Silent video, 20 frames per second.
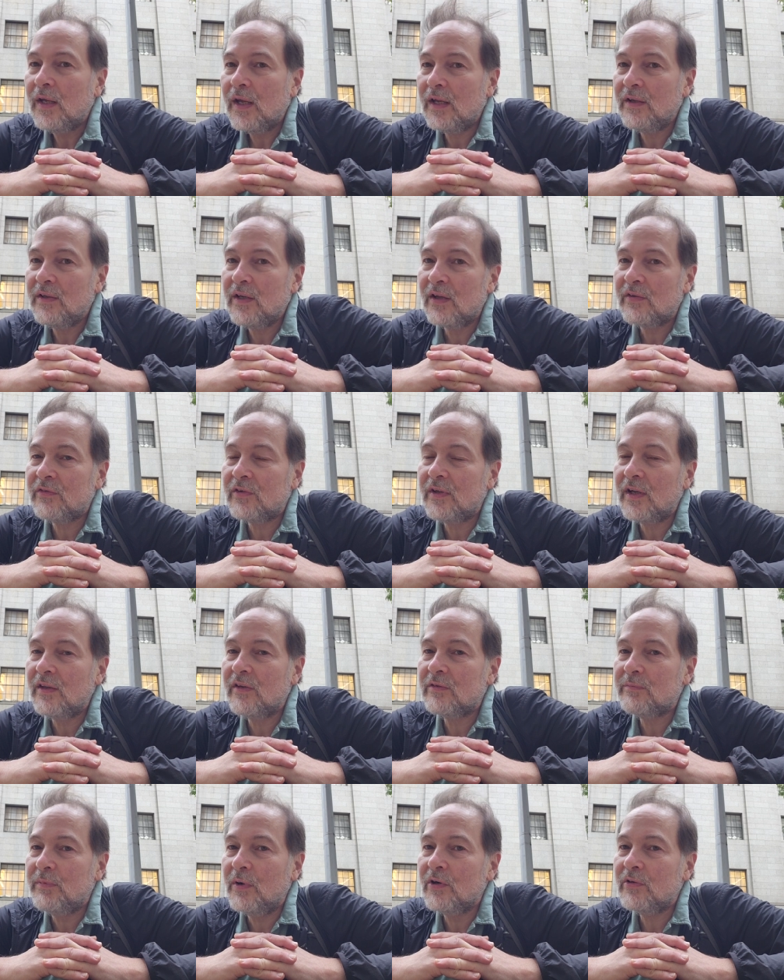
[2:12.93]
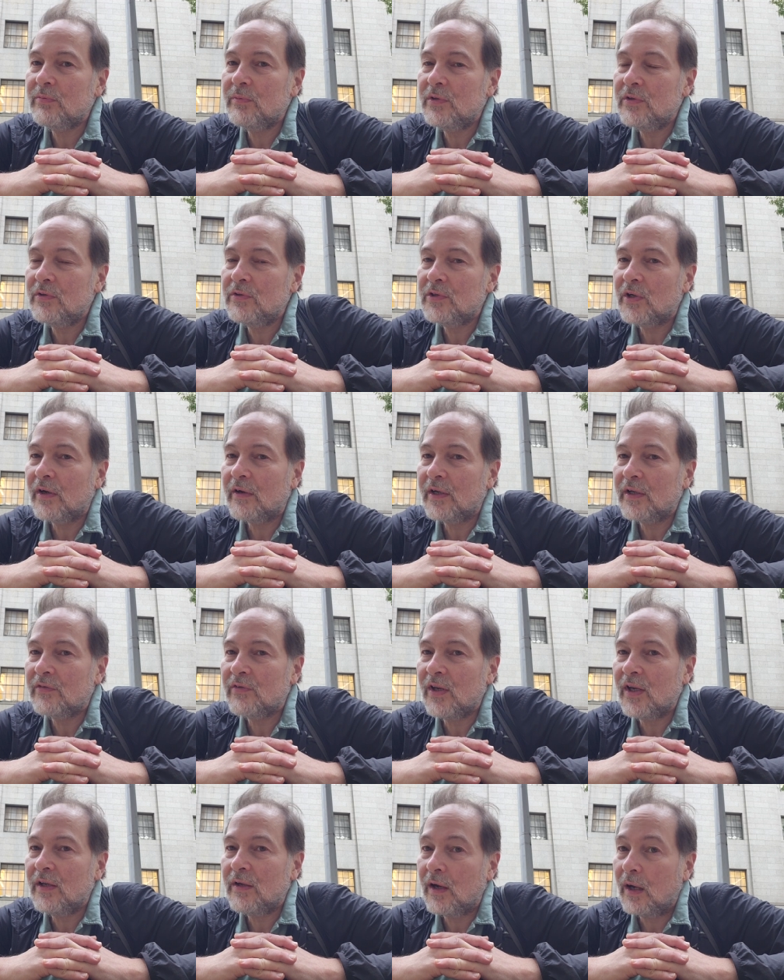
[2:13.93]
And yesterday, the spokesman, Dujarric,
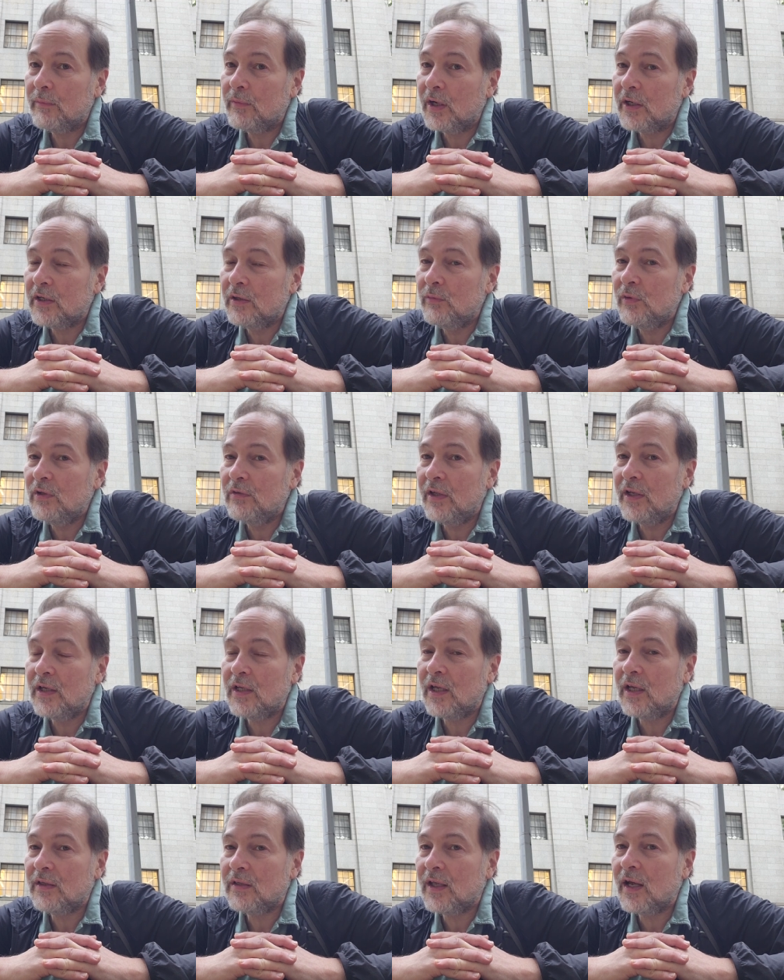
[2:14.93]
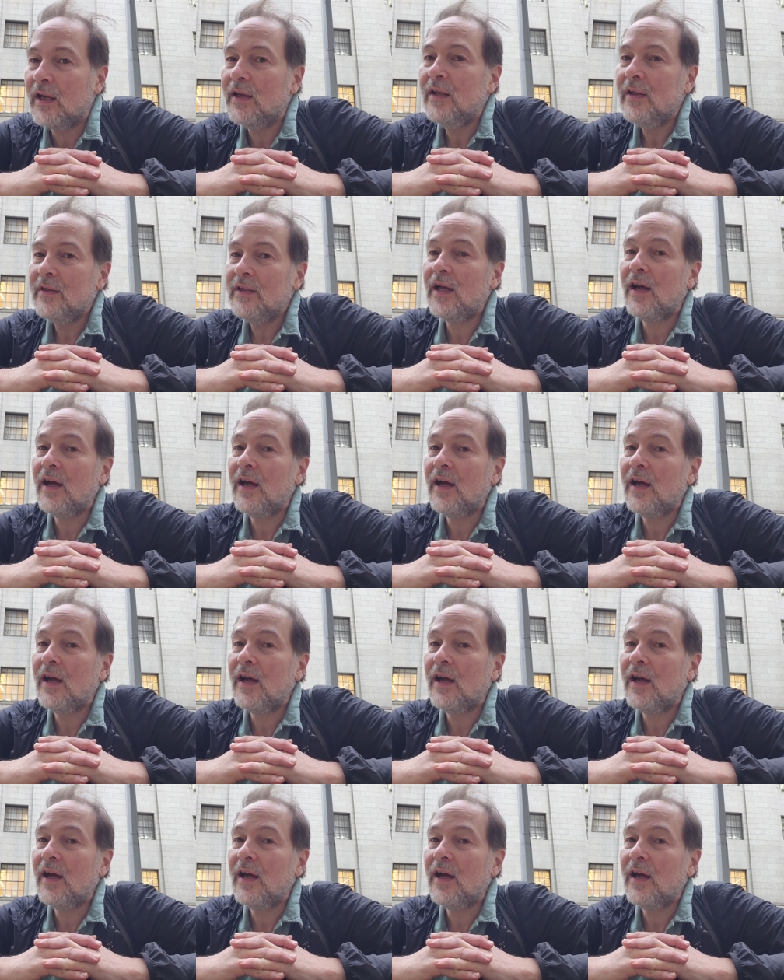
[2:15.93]
said, I'm not going to relitigate that.